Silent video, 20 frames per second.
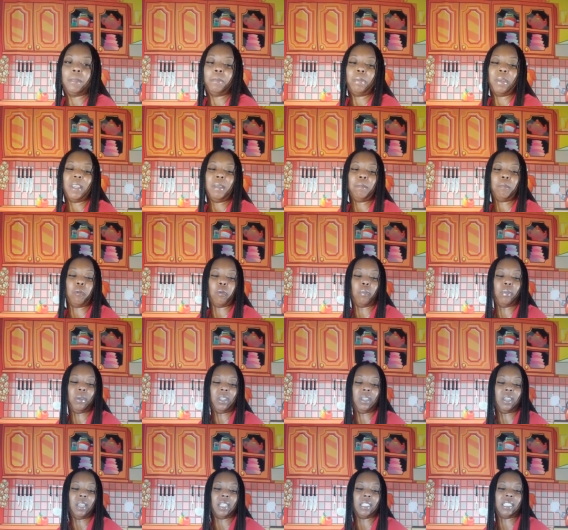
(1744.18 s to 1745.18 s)
people
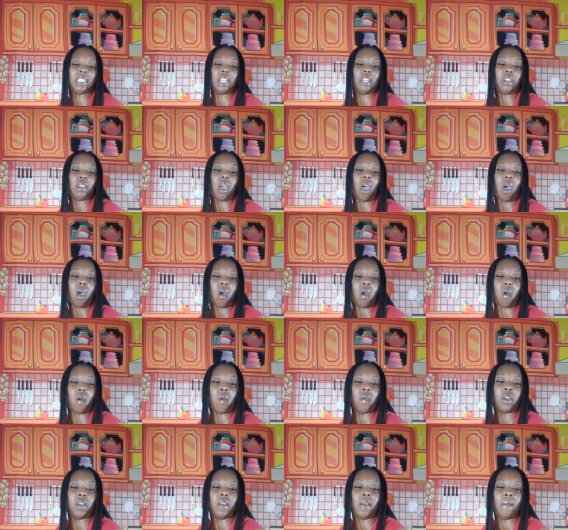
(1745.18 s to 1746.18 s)
because they're
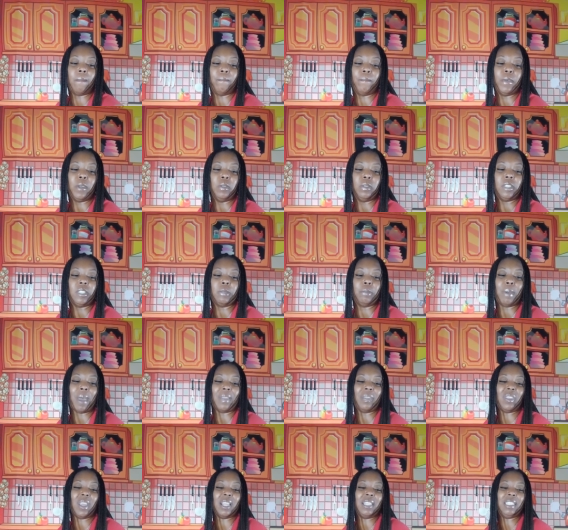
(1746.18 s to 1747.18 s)
all confused
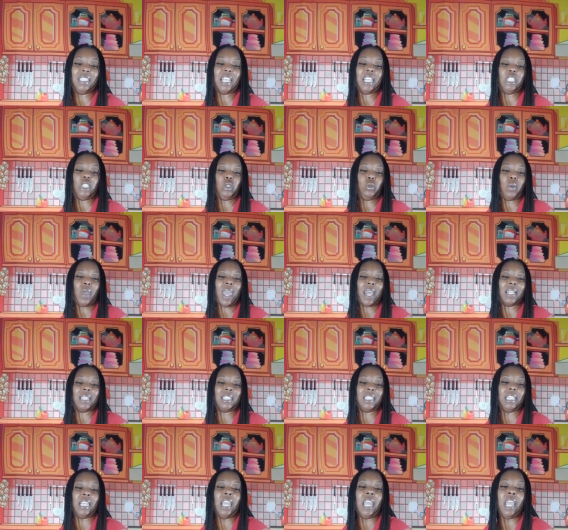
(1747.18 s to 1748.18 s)
about their
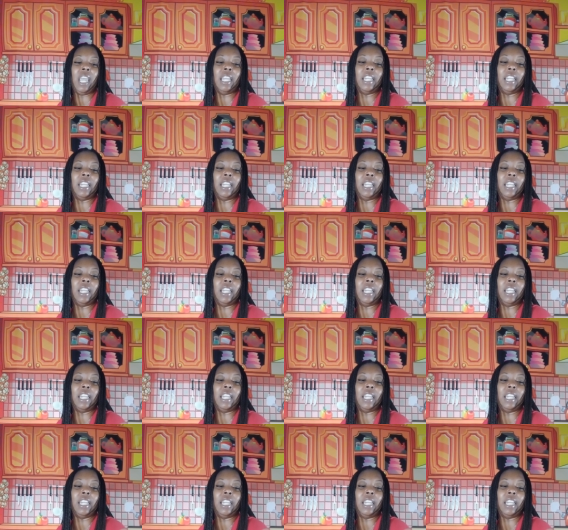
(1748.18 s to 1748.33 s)
sexuality.